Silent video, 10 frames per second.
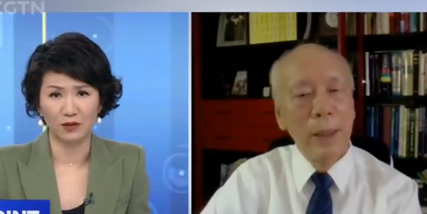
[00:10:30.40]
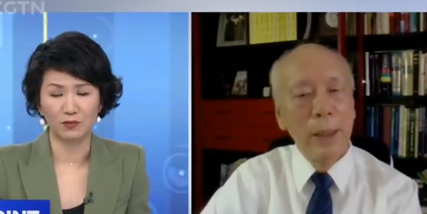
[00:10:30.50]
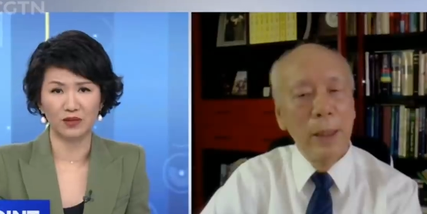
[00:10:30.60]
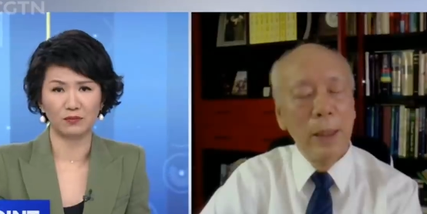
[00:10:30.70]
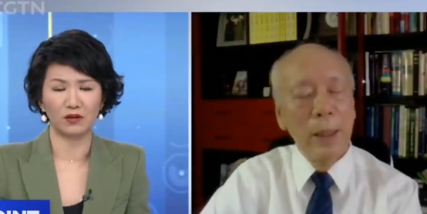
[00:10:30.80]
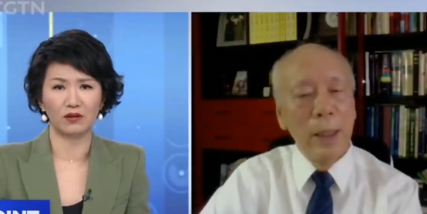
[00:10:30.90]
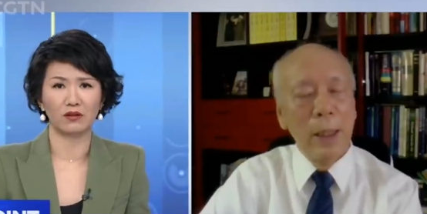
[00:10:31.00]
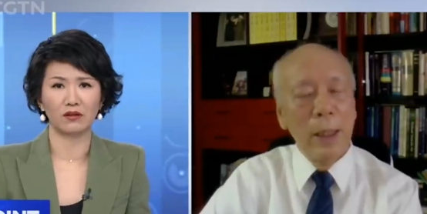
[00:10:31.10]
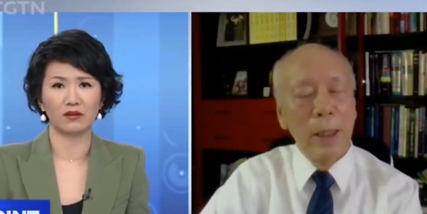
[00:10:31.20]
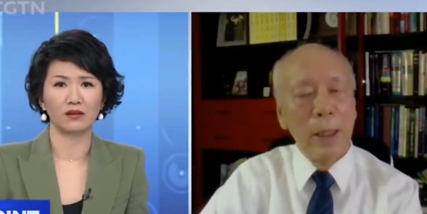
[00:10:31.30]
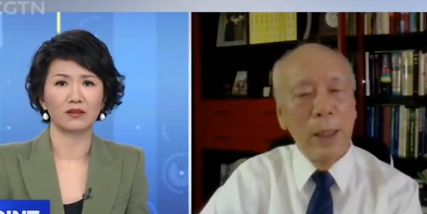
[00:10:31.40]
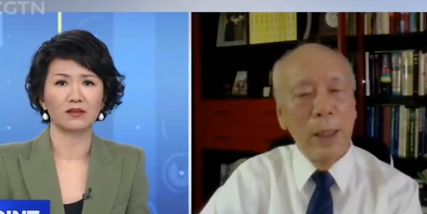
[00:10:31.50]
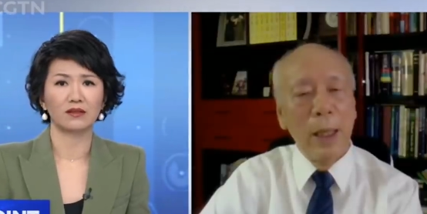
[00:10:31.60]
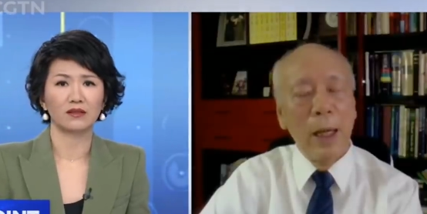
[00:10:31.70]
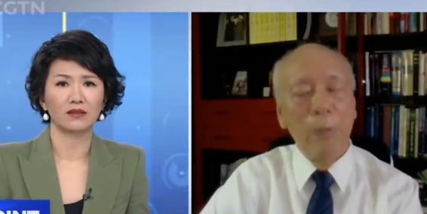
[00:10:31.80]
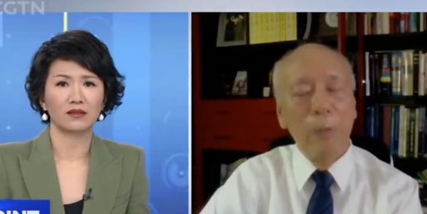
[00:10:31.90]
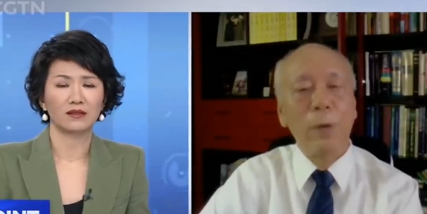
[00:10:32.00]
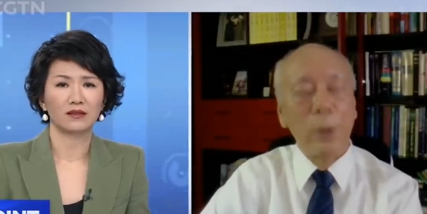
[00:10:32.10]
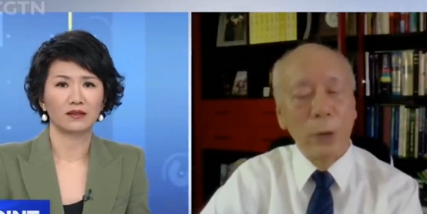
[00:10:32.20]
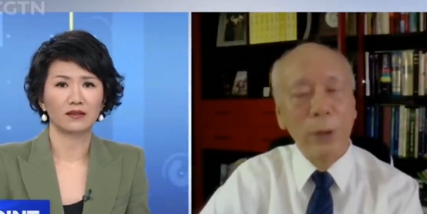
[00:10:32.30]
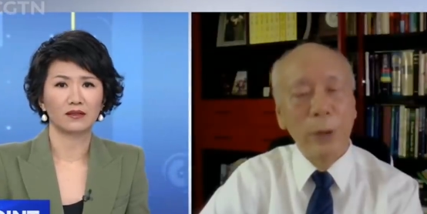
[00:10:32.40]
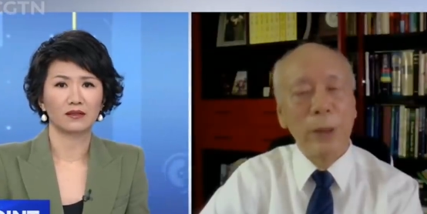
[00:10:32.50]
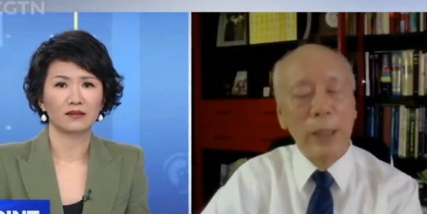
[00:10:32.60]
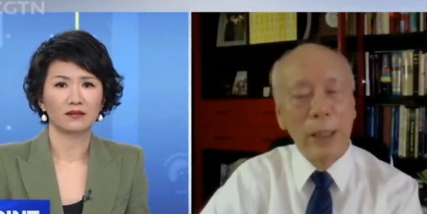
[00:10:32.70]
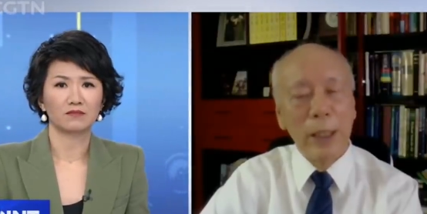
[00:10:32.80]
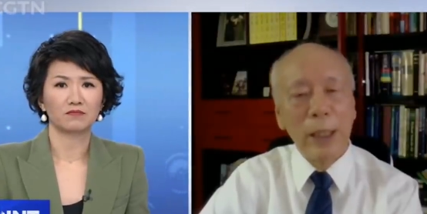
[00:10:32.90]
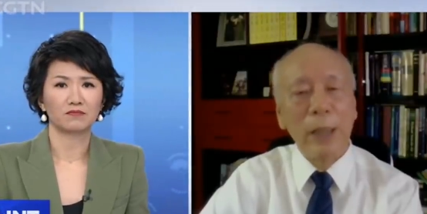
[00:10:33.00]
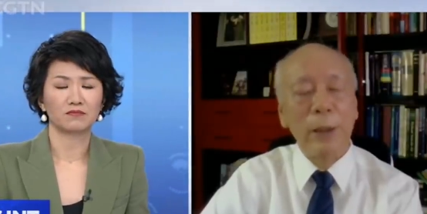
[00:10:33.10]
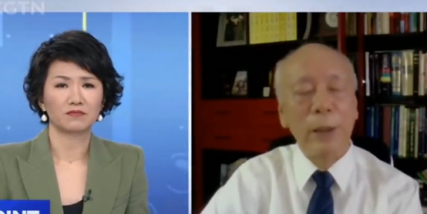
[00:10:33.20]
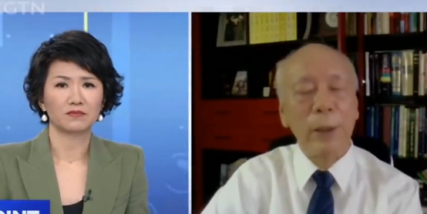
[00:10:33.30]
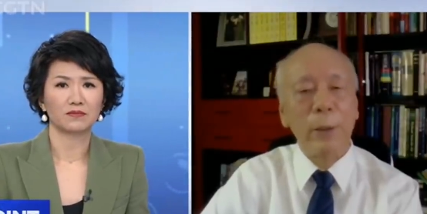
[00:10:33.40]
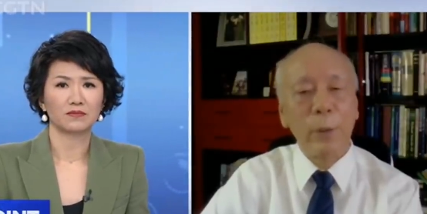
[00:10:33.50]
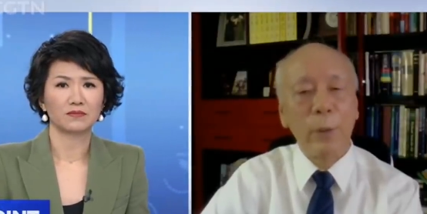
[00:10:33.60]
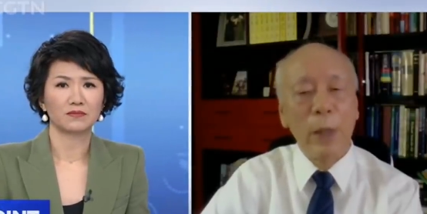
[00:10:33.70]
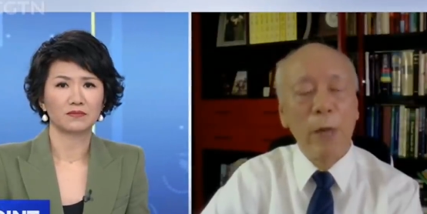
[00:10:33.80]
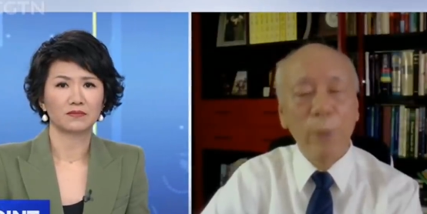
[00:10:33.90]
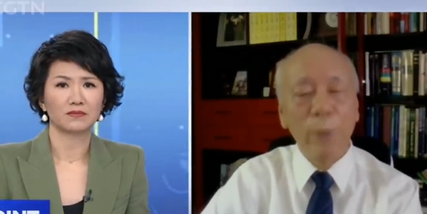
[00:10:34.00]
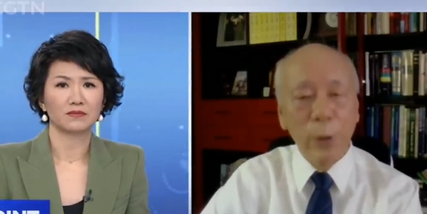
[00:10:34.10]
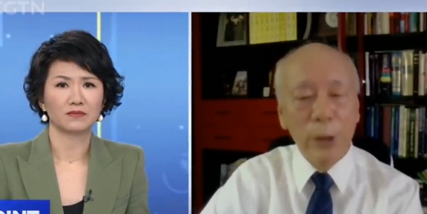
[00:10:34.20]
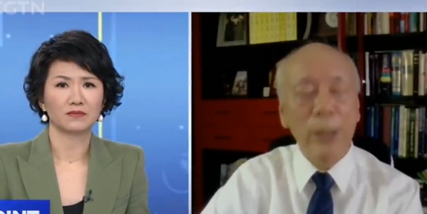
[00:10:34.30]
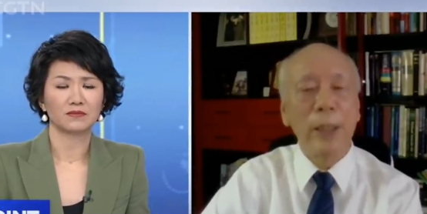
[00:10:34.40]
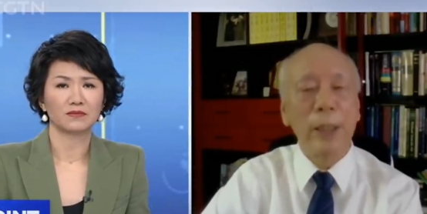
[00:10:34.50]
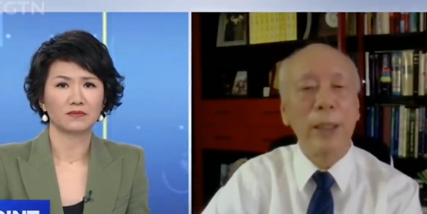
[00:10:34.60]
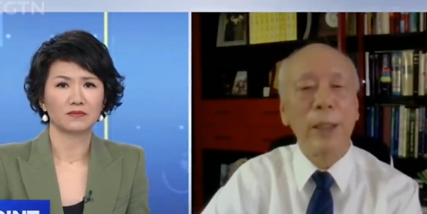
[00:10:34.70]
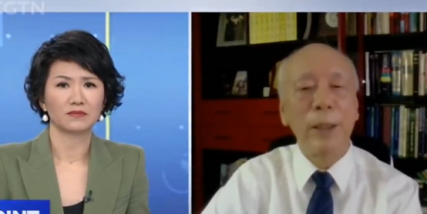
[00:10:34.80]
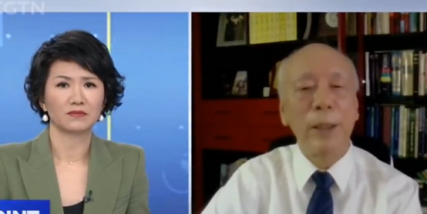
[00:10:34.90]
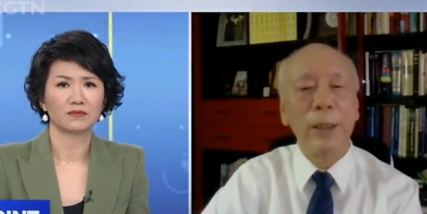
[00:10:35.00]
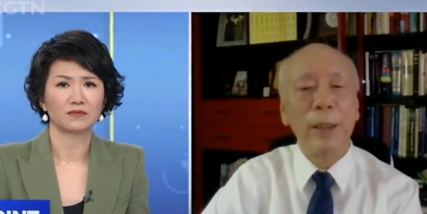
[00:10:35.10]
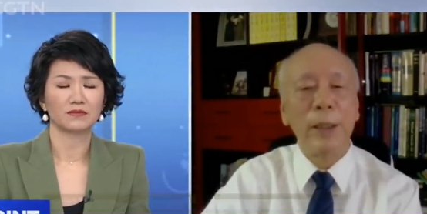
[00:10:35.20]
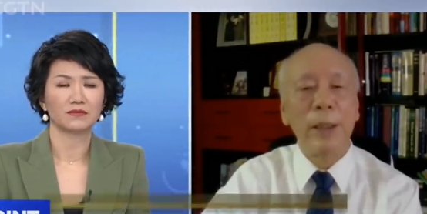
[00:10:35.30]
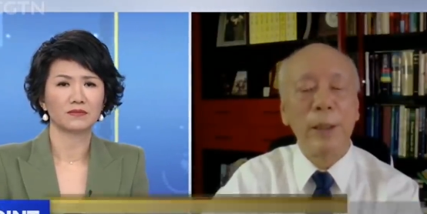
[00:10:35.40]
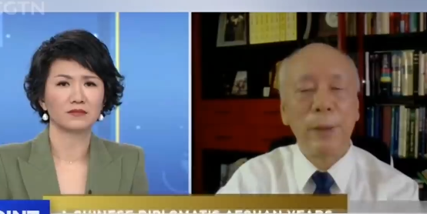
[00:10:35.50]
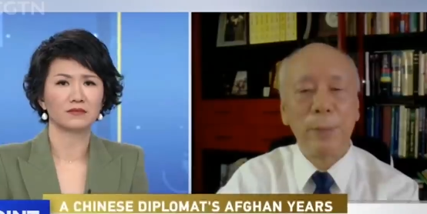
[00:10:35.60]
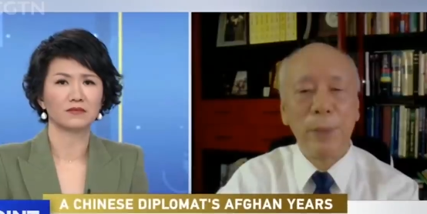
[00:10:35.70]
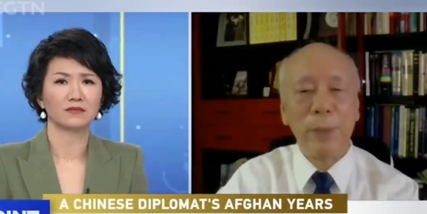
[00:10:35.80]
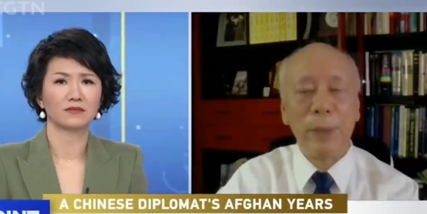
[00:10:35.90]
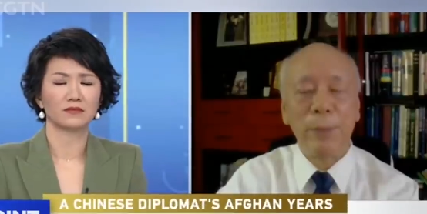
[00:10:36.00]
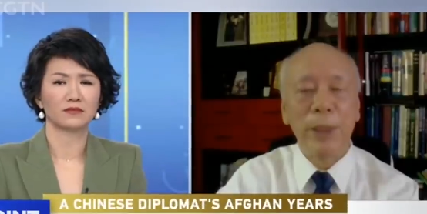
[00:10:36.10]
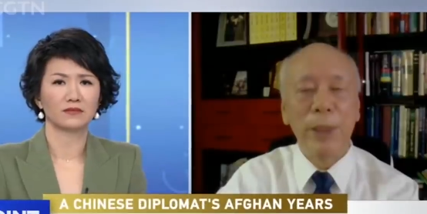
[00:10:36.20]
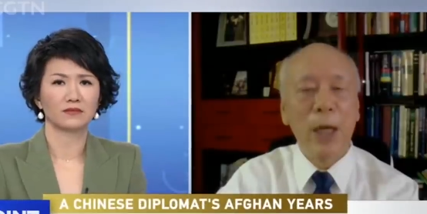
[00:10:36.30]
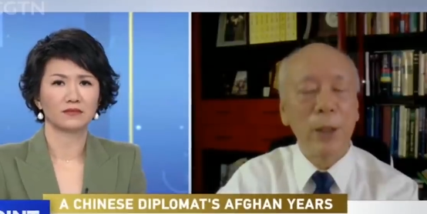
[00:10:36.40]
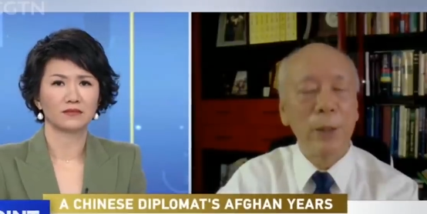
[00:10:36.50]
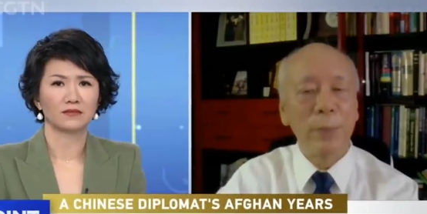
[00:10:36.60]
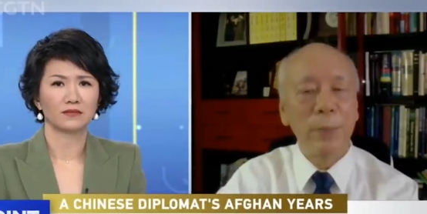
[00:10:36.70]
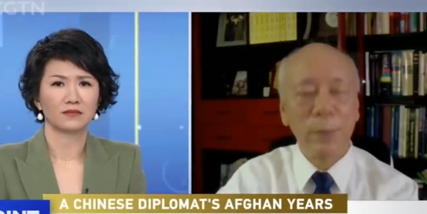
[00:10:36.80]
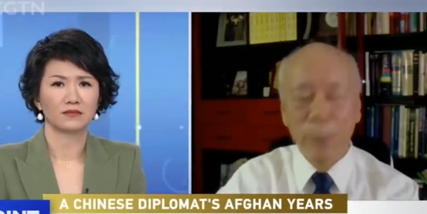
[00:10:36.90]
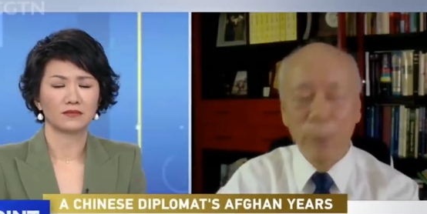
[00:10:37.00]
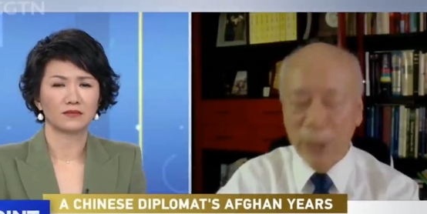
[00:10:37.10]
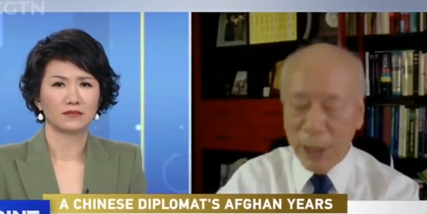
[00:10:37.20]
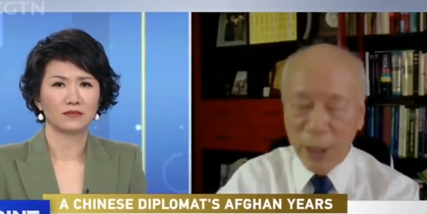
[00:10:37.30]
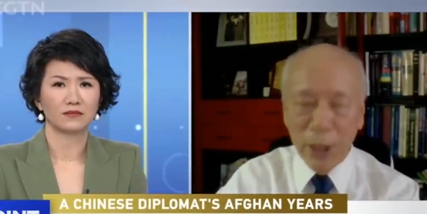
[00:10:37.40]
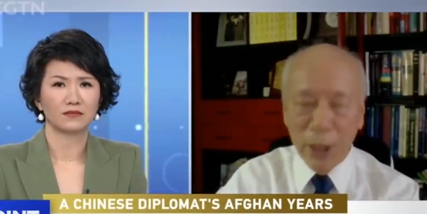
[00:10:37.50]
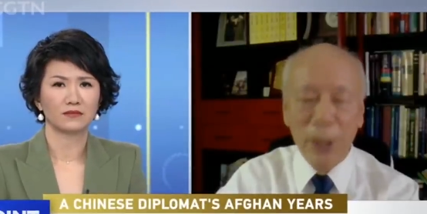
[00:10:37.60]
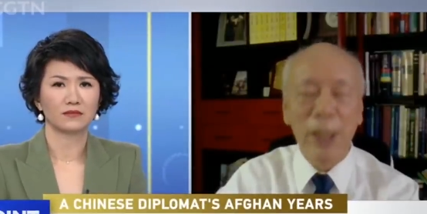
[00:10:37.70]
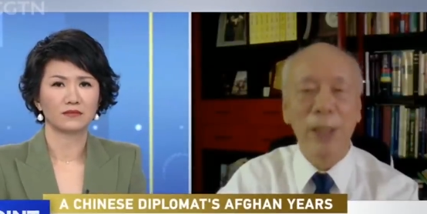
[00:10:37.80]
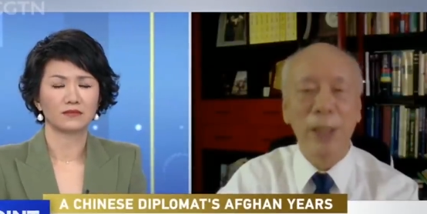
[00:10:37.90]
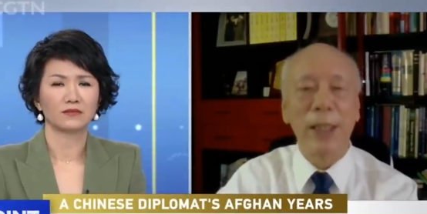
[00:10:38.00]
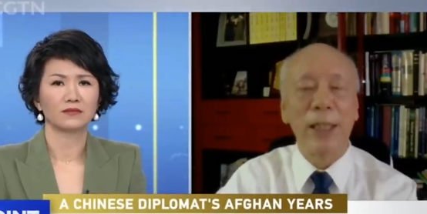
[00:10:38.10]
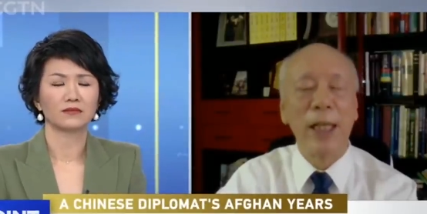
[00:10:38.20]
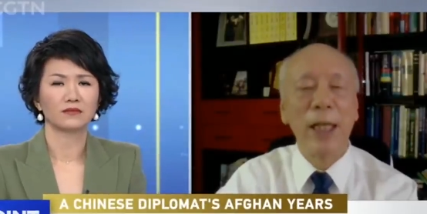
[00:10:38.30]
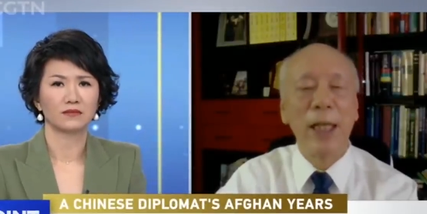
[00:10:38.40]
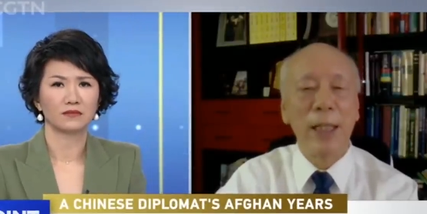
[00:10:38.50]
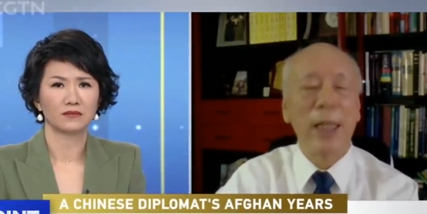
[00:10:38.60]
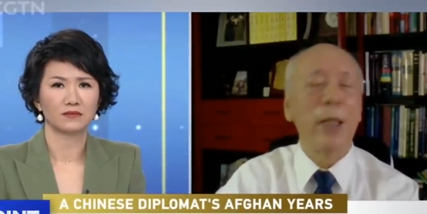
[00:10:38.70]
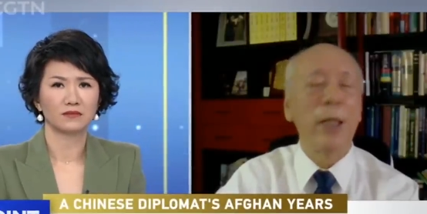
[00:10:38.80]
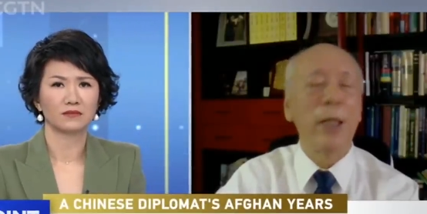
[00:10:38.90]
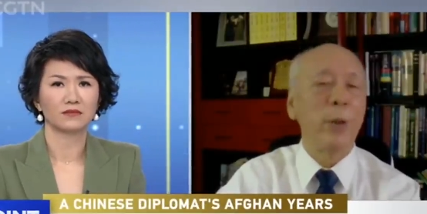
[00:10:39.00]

Speaker 1: people?
Speaker 2: Of course. Uh, of course, the, the, the pre uh, precondition is that there